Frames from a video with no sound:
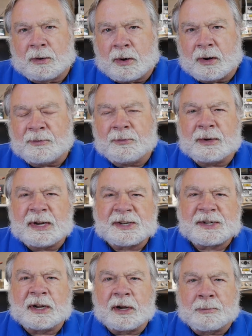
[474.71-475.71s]
long for
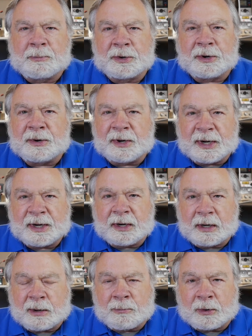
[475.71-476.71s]
testing opportunity to
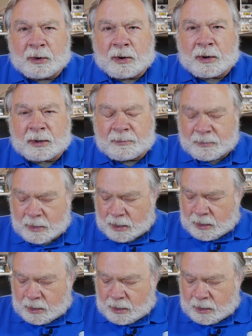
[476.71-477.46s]
come along.